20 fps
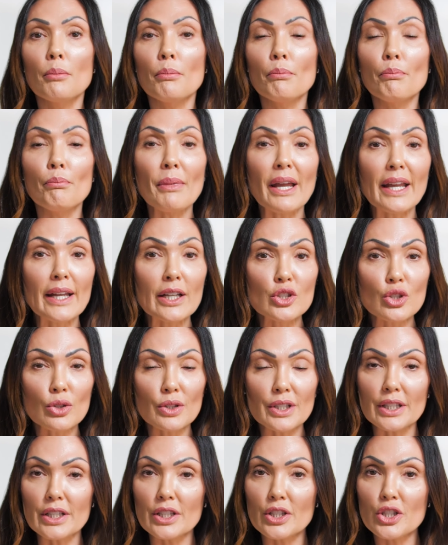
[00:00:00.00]
major
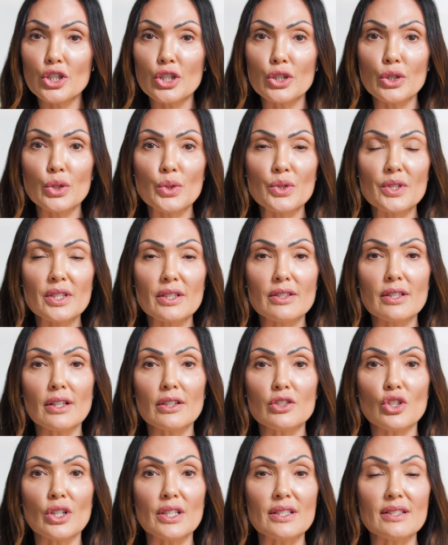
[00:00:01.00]
issues
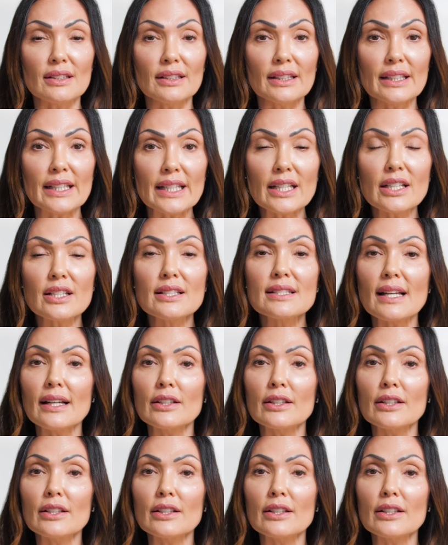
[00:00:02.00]
such as leaks